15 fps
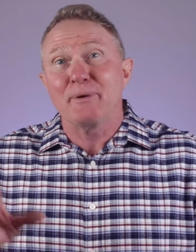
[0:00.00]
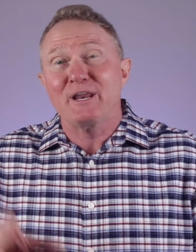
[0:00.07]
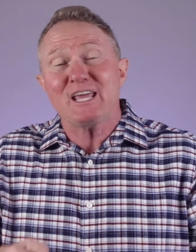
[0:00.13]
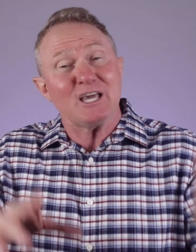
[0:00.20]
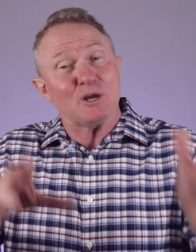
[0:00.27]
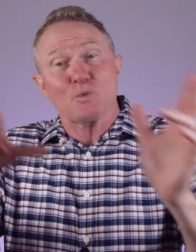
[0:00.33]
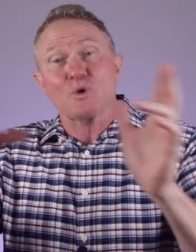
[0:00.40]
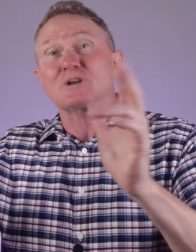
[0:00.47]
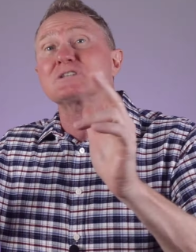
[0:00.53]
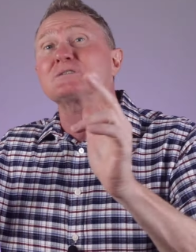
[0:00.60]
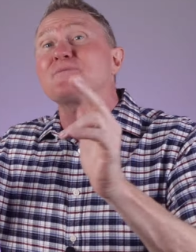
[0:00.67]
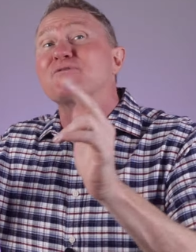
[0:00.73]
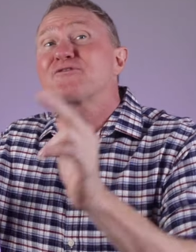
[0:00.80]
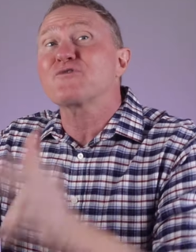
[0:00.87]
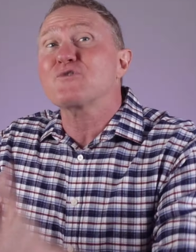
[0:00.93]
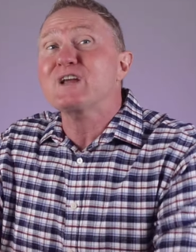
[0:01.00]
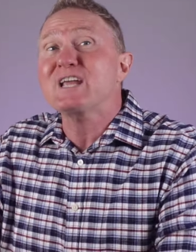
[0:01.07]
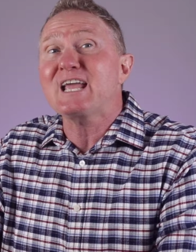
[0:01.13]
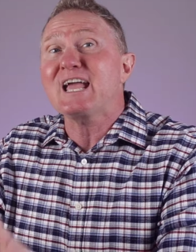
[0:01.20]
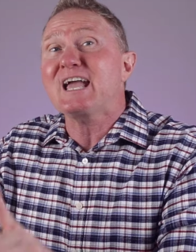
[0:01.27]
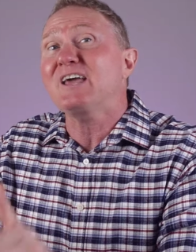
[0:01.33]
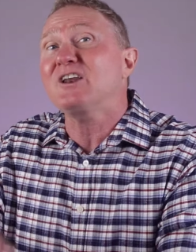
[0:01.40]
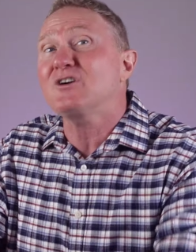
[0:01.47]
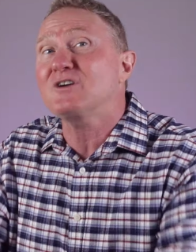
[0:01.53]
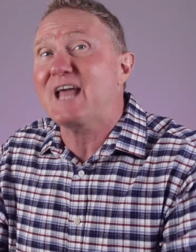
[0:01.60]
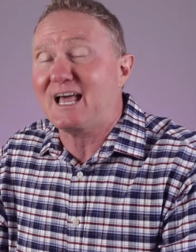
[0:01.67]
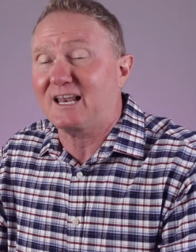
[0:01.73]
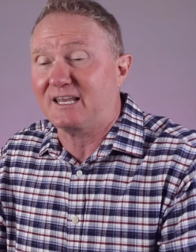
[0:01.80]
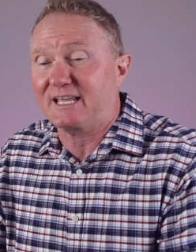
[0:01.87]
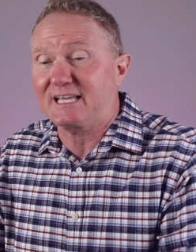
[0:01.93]
but he could work some free
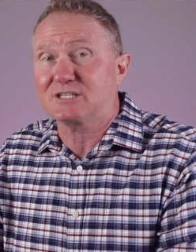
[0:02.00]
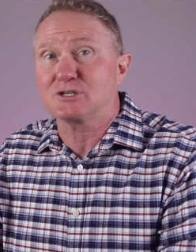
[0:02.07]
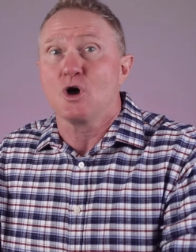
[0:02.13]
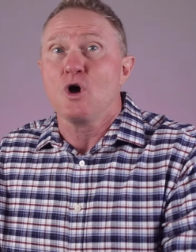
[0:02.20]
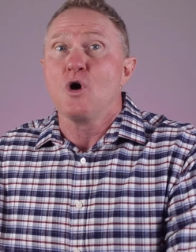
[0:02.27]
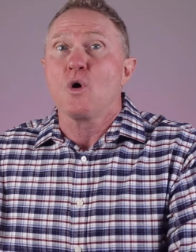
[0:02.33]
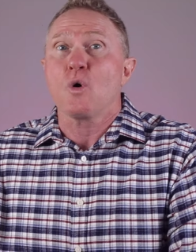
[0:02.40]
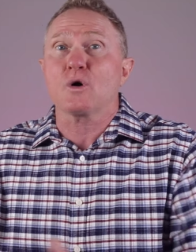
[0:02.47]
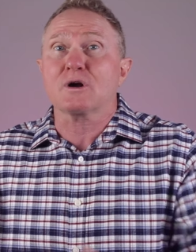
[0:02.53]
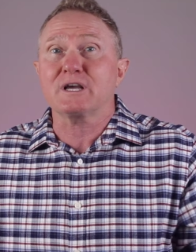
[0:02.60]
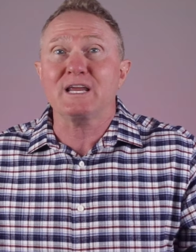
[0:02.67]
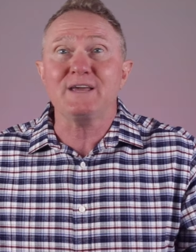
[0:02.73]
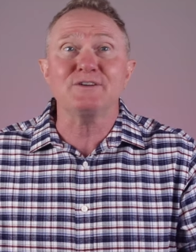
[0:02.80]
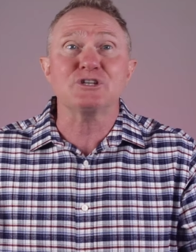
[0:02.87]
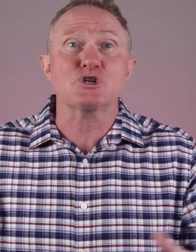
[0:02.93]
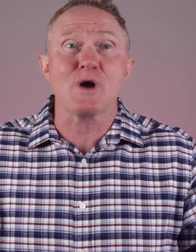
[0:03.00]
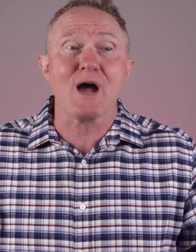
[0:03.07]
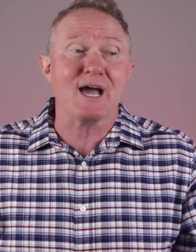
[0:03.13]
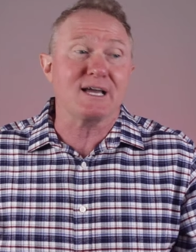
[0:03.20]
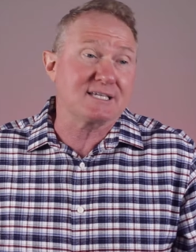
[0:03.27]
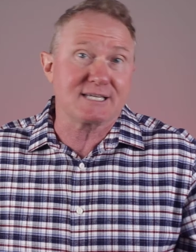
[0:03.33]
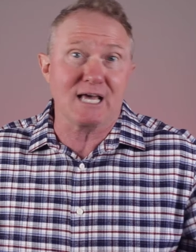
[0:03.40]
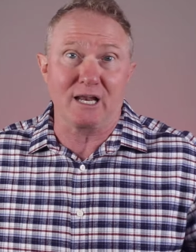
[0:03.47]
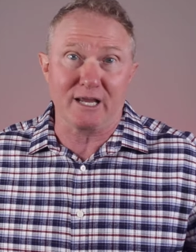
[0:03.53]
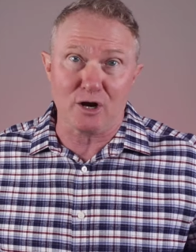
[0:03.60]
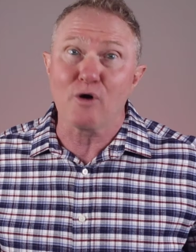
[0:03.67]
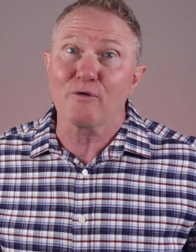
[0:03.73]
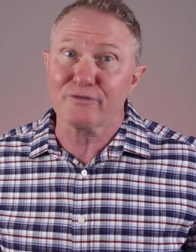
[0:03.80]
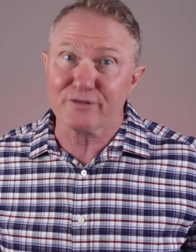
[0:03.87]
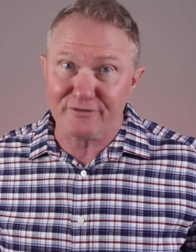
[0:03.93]
internet leads or could even try selling
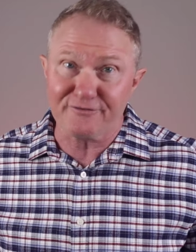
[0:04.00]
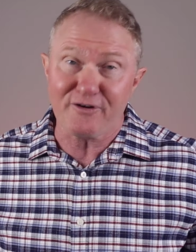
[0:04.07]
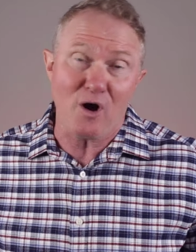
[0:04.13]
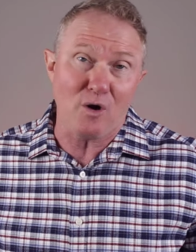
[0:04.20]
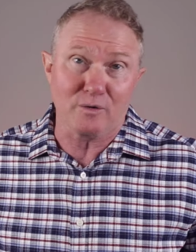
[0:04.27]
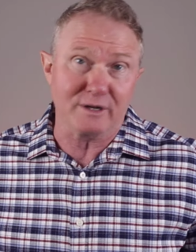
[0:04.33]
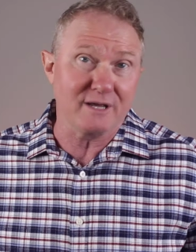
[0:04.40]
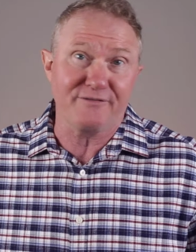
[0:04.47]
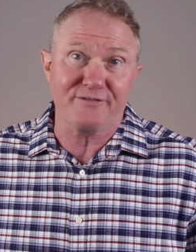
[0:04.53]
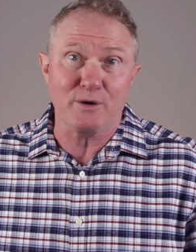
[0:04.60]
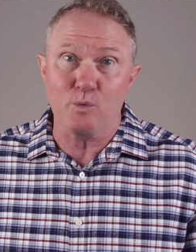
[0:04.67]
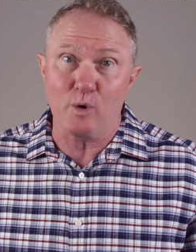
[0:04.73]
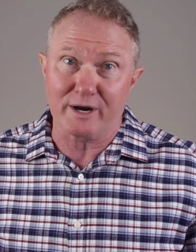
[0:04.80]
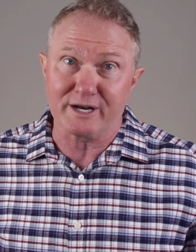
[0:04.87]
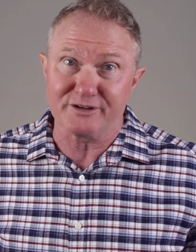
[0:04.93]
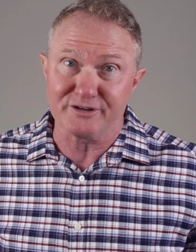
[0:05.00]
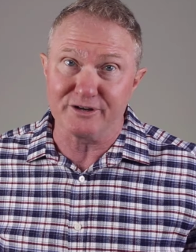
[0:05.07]
over the phone if he wanted